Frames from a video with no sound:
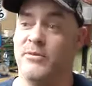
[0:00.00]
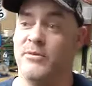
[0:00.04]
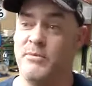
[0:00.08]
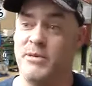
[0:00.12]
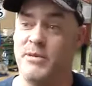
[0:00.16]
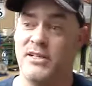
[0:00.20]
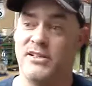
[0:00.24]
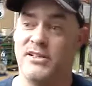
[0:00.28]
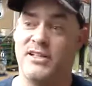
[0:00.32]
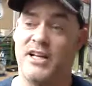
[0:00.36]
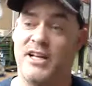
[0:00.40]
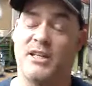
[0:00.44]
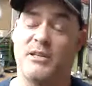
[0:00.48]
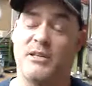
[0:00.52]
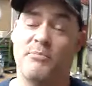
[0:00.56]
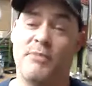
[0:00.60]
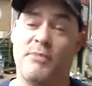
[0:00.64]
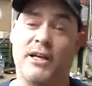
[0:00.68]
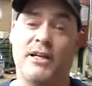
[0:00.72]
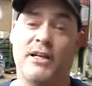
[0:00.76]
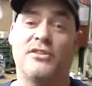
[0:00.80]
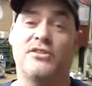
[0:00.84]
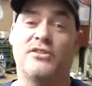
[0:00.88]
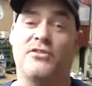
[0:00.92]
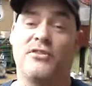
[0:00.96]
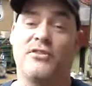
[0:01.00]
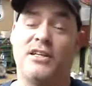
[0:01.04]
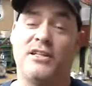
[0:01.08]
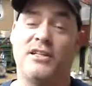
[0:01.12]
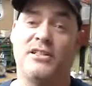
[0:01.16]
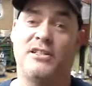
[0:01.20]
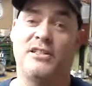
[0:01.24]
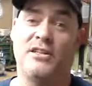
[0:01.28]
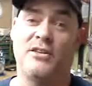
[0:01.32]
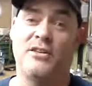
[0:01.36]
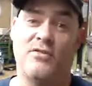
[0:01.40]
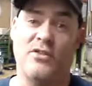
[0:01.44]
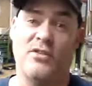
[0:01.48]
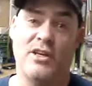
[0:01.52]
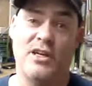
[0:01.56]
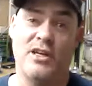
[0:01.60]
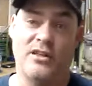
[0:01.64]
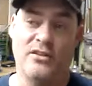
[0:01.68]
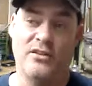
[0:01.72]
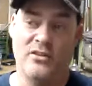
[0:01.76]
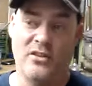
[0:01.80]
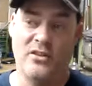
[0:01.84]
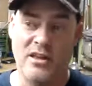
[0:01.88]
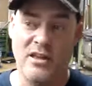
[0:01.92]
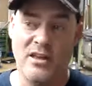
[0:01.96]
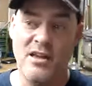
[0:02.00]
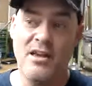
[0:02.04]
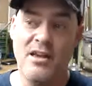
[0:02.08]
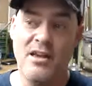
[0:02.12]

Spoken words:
I mean, he's got the big screen TV and the